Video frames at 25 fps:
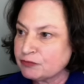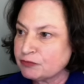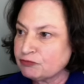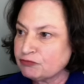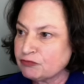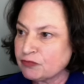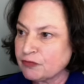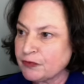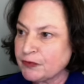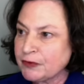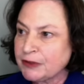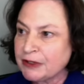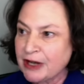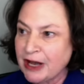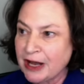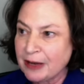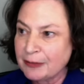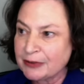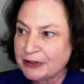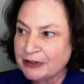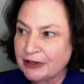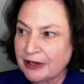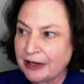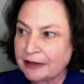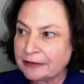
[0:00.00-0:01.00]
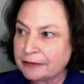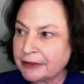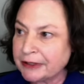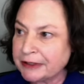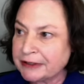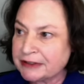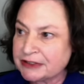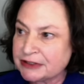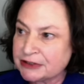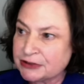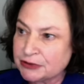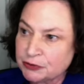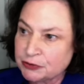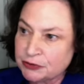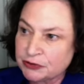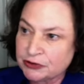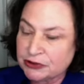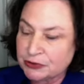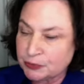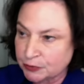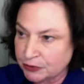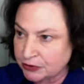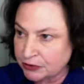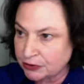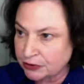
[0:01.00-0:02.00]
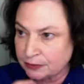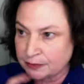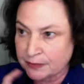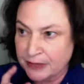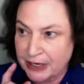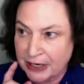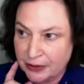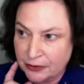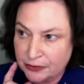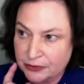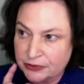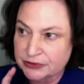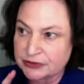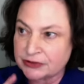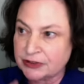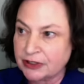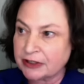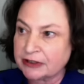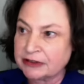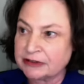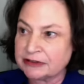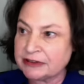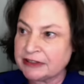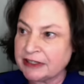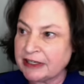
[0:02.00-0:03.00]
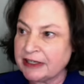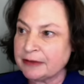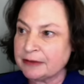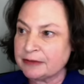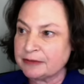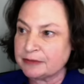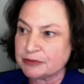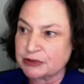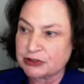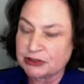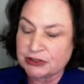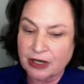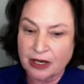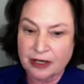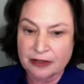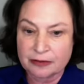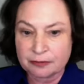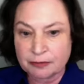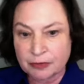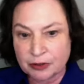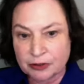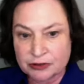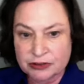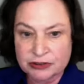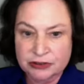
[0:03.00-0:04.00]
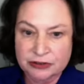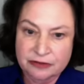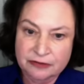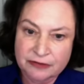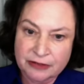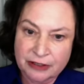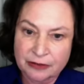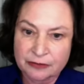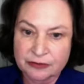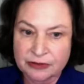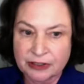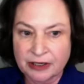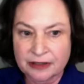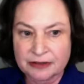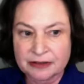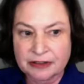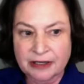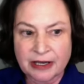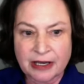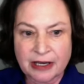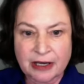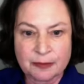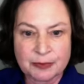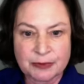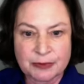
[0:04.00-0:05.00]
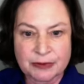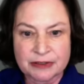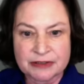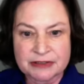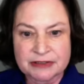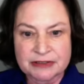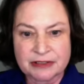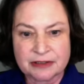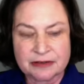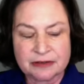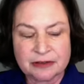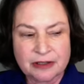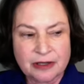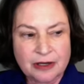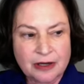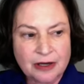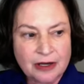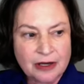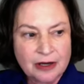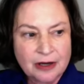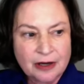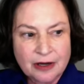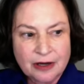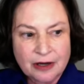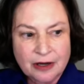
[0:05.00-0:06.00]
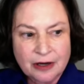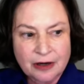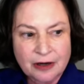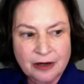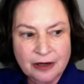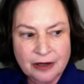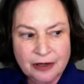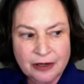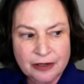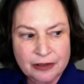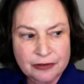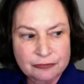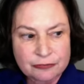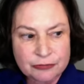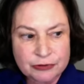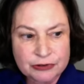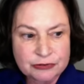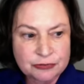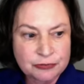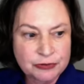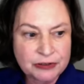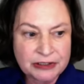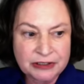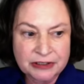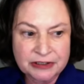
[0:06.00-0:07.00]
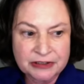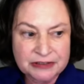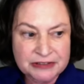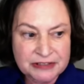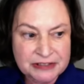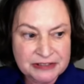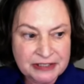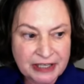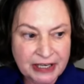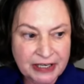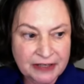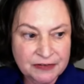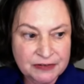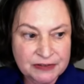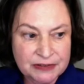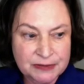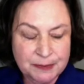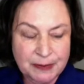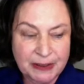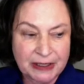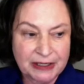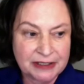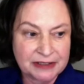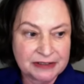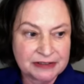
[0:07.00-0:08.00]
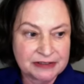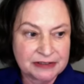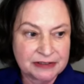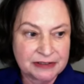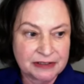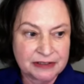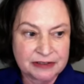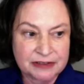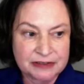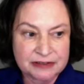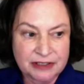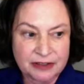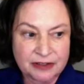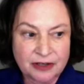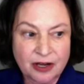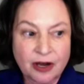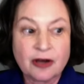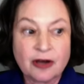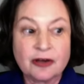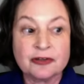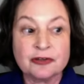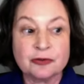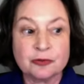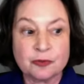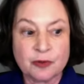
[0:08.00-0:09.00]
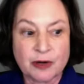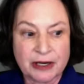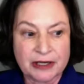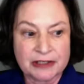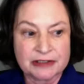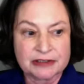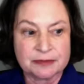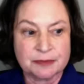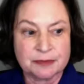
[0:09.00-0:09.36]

phenomena like students with their mouths duct taped shut marching around on campus and uh, retreating to safe spaces and otherwise